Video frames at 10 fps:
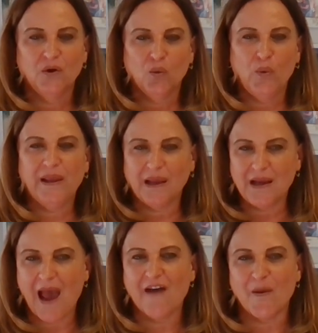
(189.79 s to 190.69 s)
we can
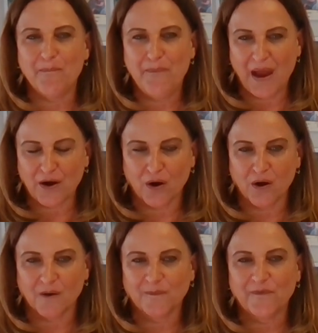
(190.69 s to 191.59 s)
have a
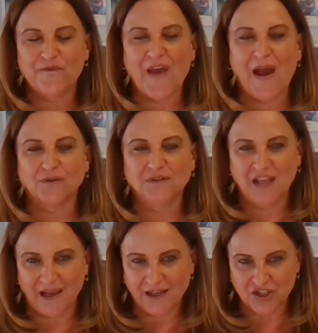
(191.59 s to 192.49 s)
better
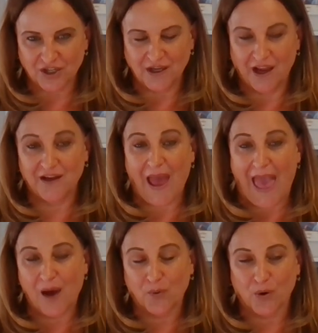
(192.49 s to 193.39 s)
foundation in
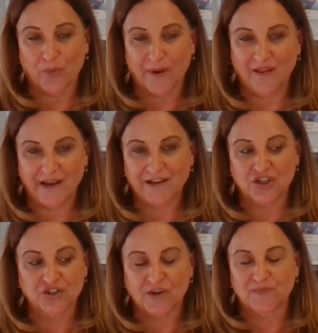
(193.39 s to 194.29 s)
our
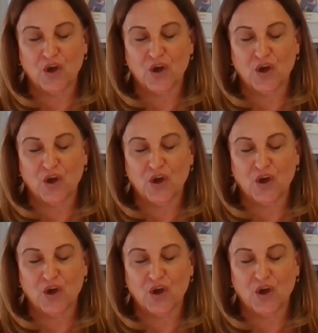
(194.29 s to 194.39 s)
relationships,